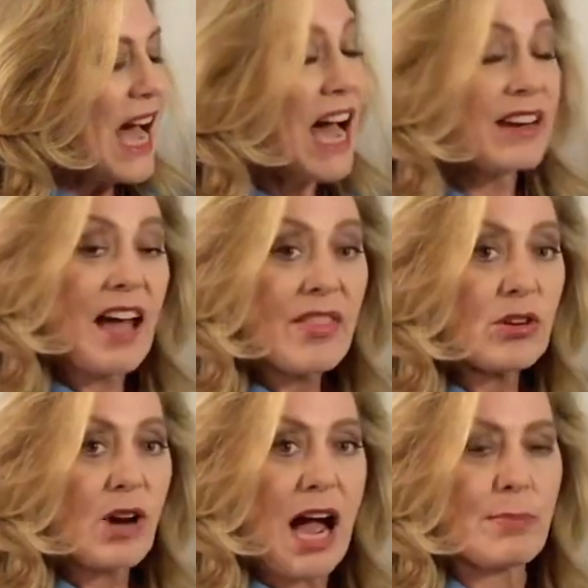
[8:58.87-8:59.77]

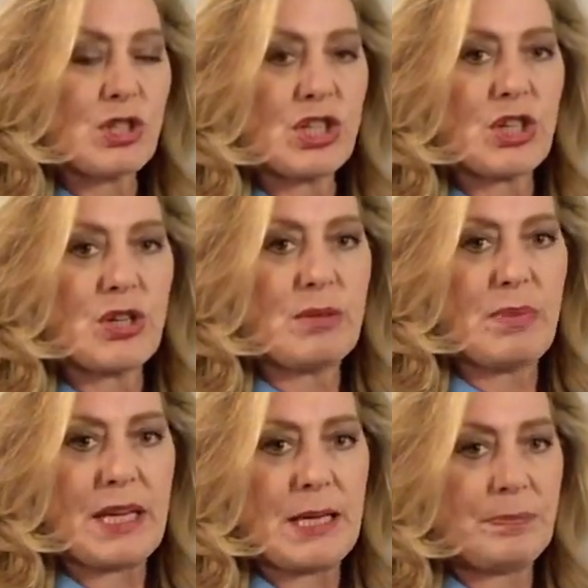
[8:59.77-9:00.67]
Another option could
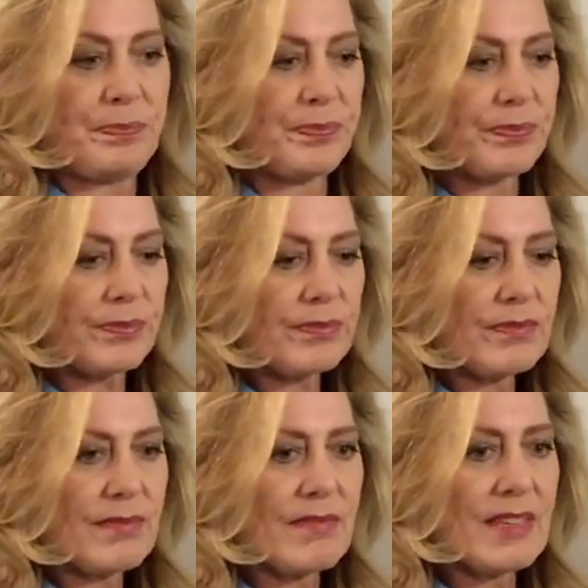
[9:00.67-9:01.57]
be,
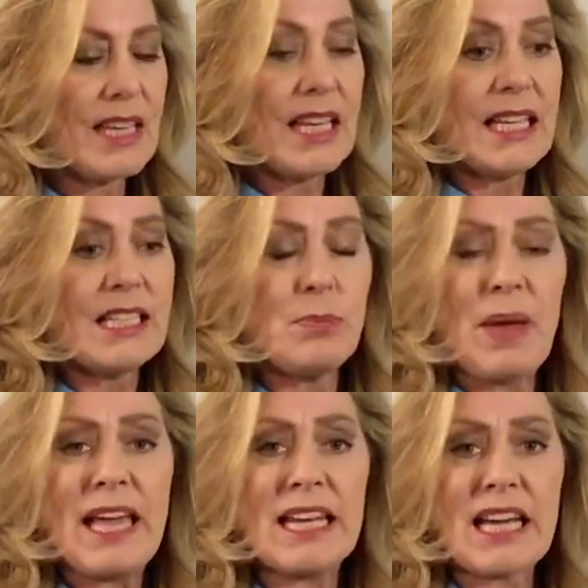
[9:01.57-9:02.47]

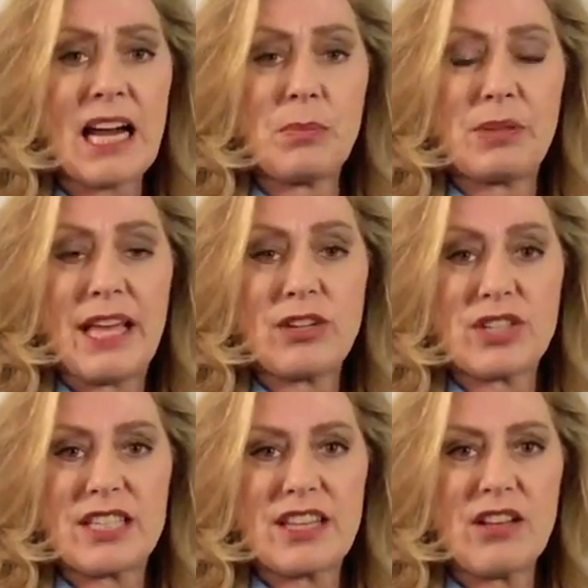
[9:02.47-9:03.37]
depending on a player's
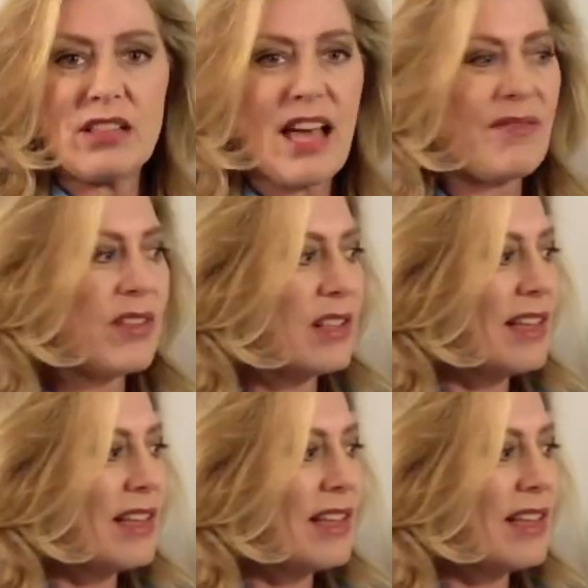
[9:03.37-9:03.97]
skill level,